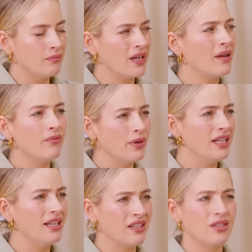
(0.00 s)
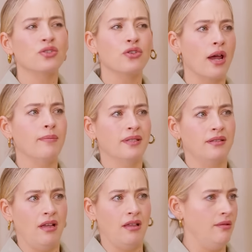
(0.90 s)
But I'm really into
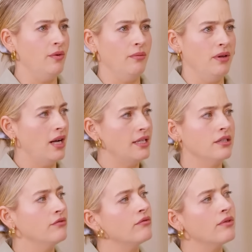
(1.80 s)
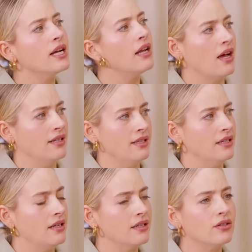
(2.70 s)
stripes at the moment. I didn't realize
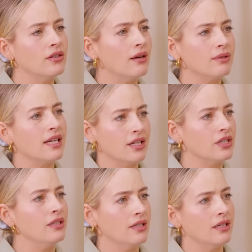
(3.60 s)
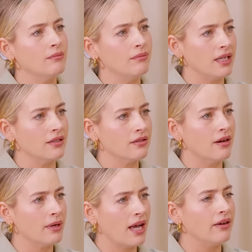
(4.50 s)
it until I was actually looking at my
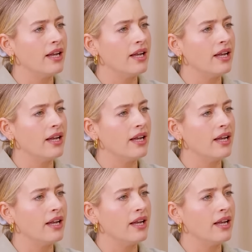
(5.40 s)
Instagram account.